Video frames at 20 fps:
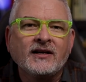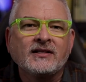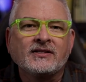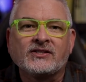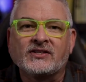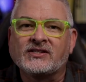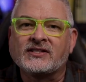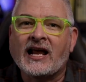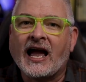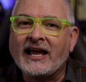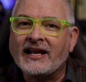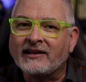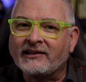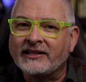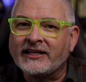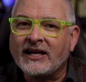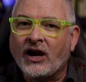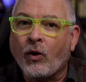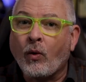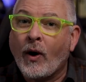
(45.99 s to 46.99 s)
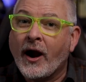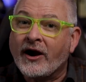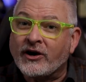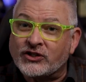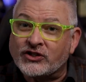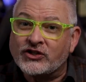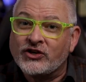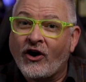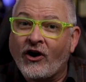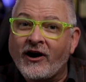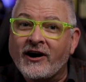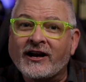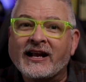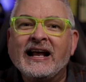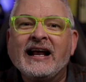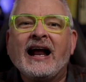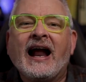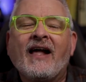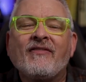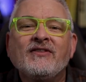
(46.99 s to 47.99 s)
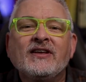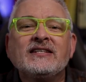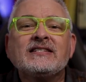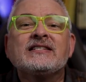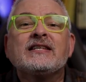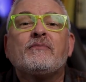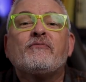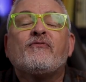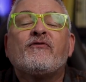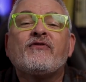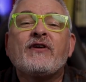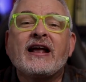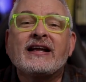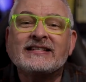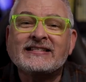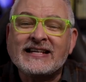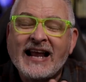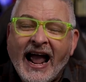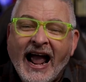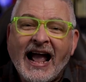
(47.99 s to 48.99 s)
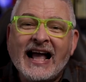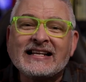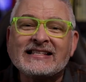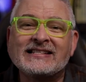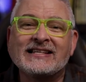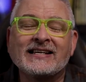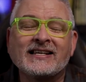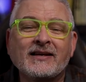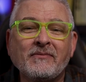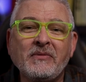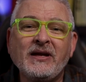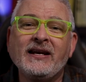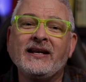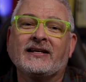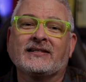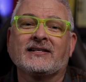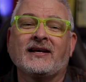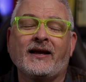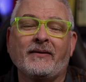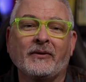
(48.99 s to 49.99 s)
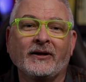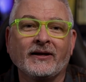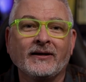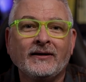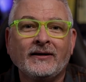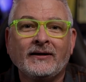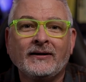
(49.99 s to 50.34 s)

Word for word: societally aware snark, and then some fantastic comedic timing.